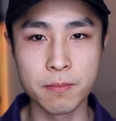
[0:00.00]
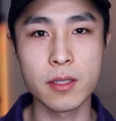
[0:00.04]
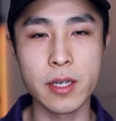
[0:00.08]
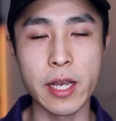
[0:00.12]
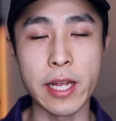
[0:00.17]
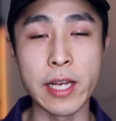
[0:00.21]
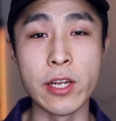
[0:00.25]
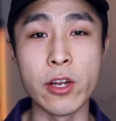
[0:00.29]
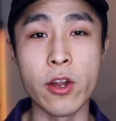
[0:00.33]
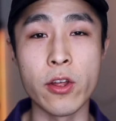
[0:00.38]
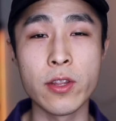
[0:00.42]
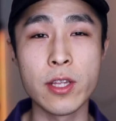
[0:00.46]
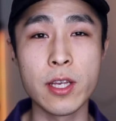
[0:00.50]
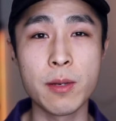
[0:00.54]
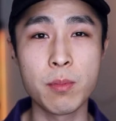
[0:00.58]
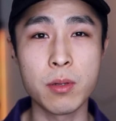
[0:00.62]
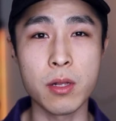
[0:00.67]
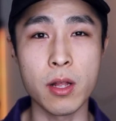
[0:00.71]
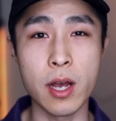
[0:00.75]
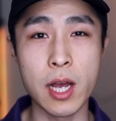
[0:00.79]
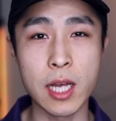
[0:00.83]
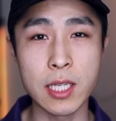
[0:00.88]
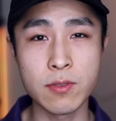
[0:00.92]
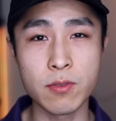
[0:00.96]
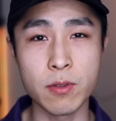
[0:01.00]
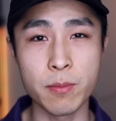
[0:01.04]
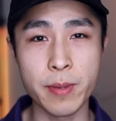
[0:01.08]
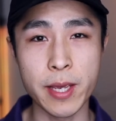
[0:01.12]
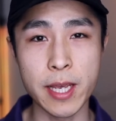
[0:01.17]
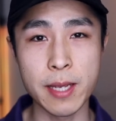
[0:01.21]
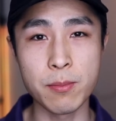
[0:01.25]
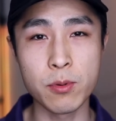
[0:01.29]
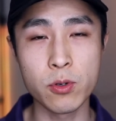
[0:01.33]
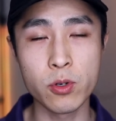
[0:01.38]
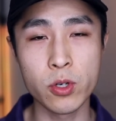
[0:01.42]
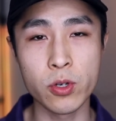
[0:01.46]
And it only applies for
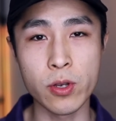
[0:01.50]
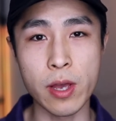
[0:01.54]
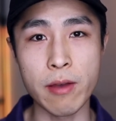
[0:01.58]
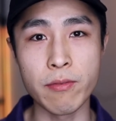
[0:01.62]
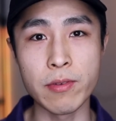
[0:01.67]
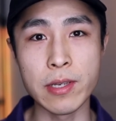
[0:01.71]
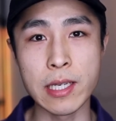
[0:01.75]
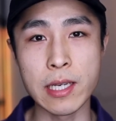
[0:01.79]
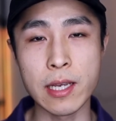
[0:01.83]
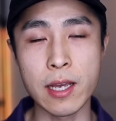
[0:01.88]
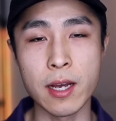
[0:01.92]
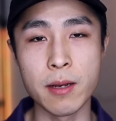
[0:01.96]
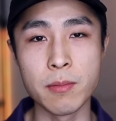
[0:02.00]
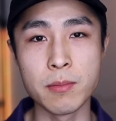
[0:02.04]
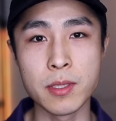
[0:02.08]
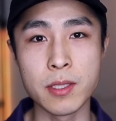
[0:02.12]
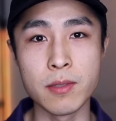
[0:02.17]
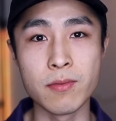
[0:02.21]
people who have incomes